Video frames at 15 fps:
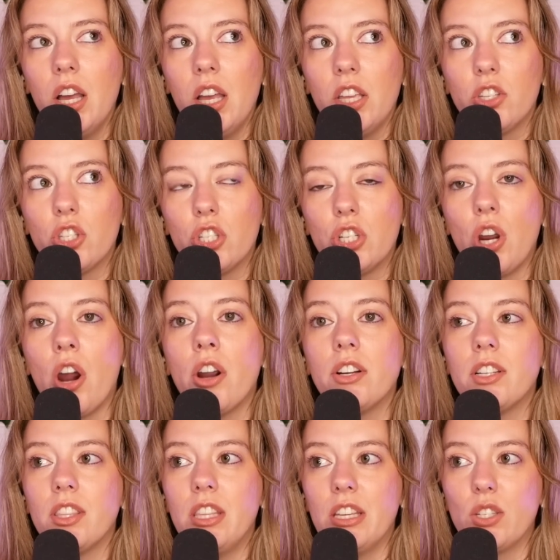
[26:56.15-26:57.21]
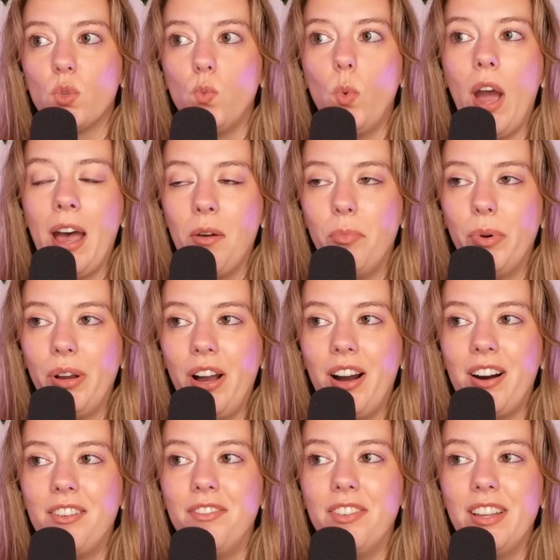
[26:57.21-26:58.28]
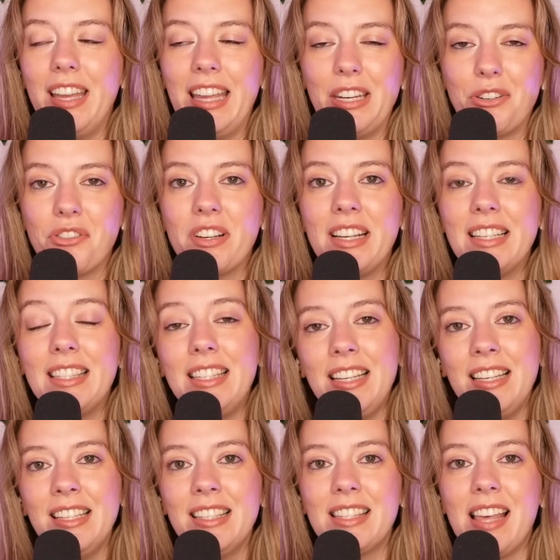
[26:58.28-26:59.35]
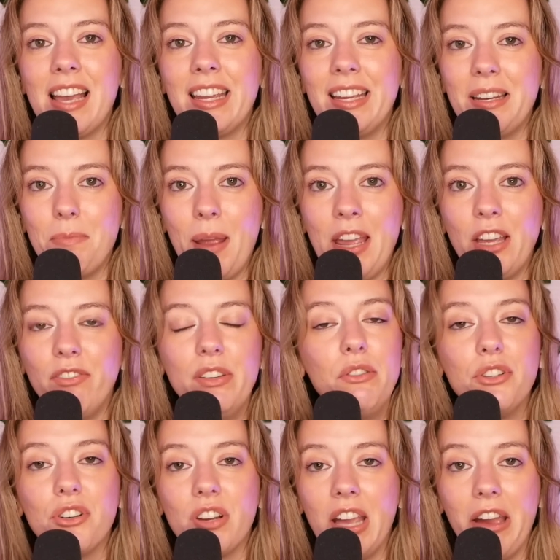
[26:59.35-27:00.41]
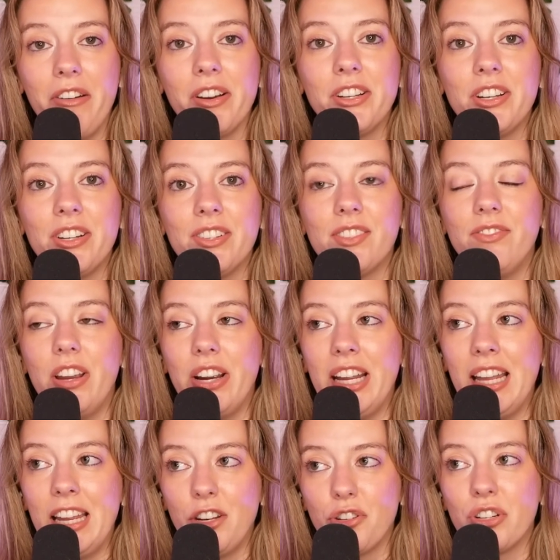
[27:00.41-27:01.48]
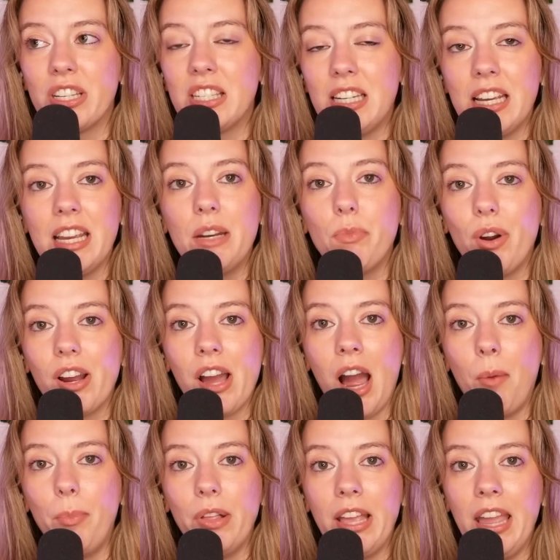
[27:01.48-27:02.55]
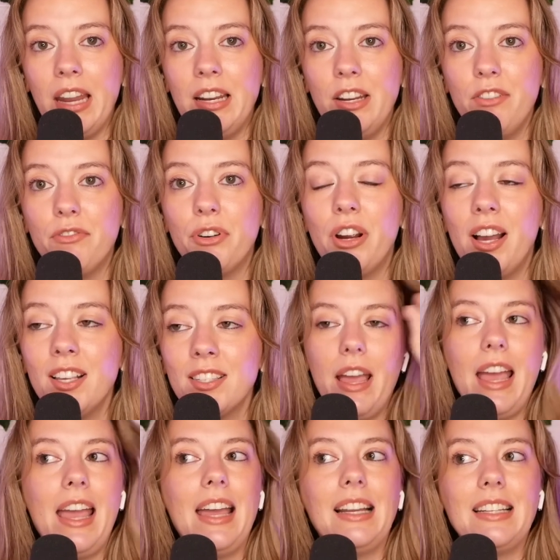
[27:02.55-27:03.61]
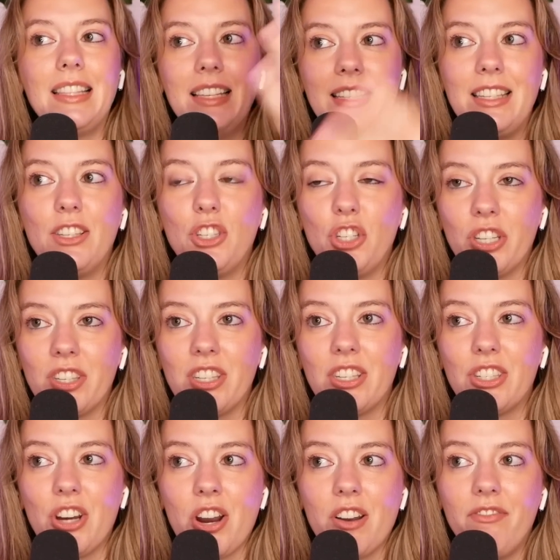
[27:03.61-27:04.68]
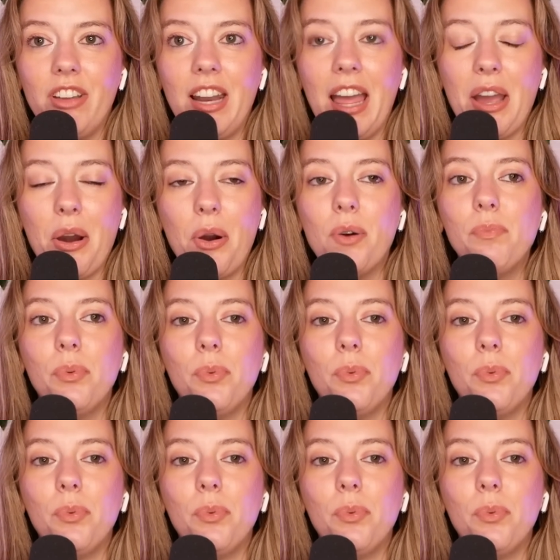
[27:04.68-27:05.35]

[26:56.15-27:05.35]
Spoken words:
start this web of intricacies that can make future characters very interesting and more complicated for us. And this is just the start of it, I hope,